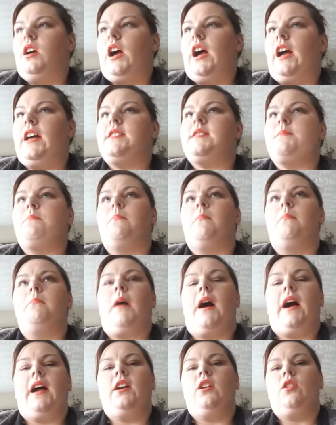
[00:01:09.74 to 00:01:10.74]
It's
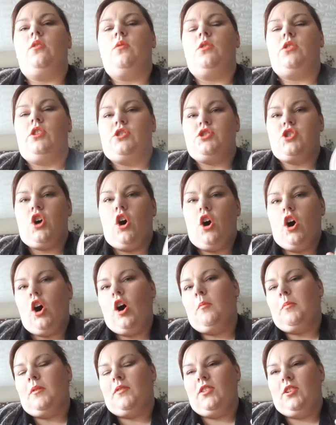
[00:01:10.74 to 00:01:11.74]
mango on the
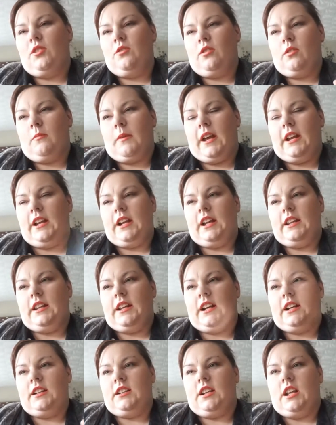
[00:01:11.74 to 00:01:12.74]
top, if you know what I mean, and
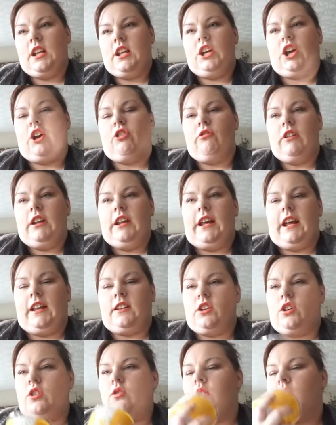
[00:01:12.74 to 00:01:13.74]
then you can really get
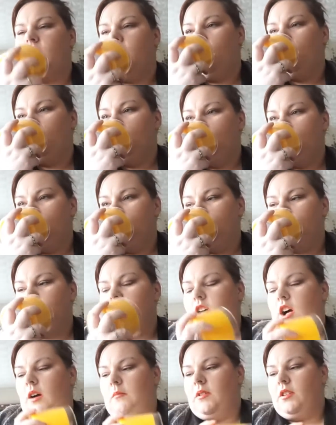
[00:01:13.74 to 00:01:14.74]
the coconut
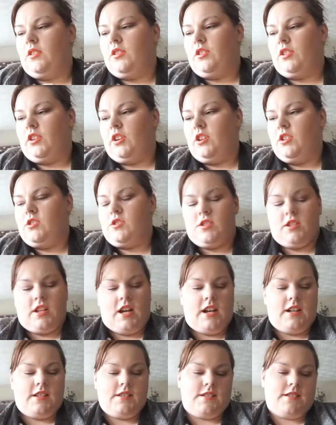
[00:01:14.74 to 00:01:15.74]
coming through. So
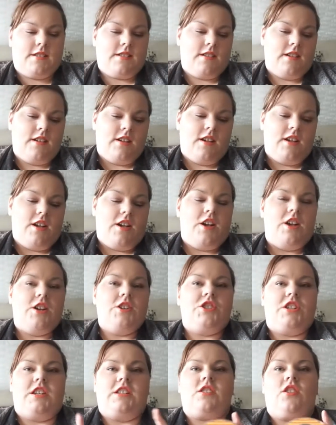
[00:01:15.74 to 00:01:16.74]
that's,
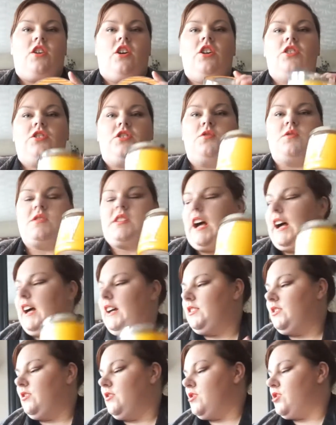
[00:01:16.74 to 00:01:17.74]
she's got those
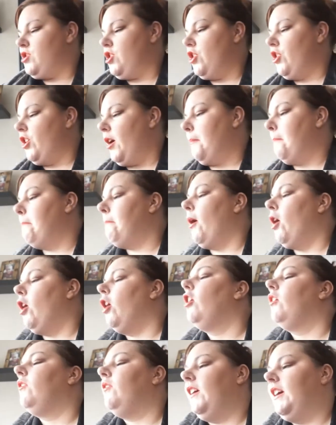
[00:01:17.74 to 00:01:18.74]
candles to a
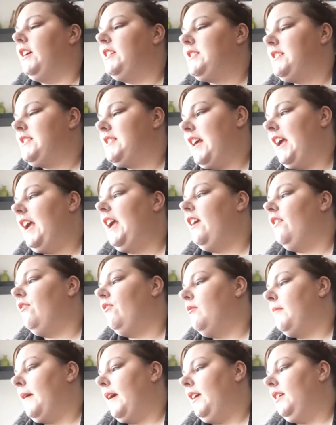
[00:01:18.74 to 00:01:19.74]
perfect tea
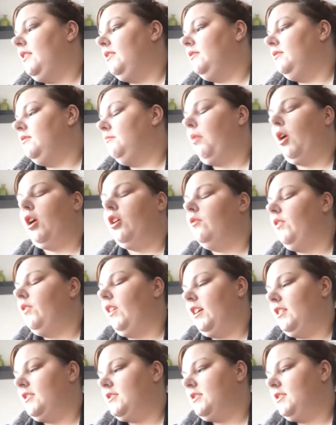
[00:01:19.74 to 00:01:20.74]
for me,
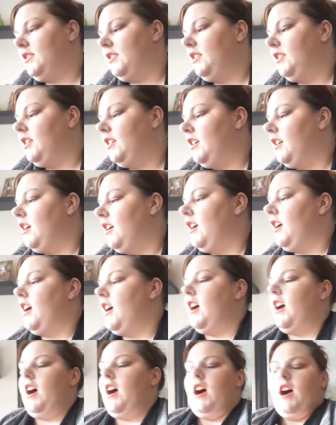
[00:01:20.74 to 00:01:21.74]
perfect.
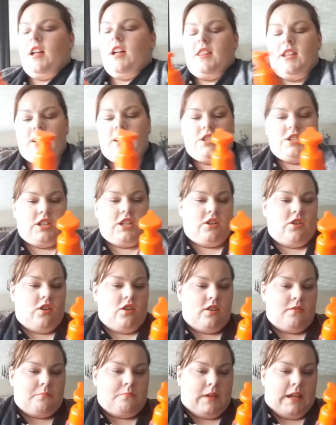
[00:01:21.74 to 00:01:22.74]
And then she
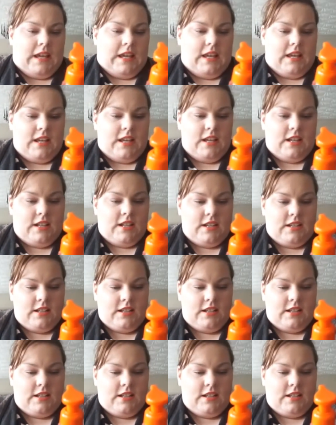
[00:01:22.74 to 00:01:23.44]
got me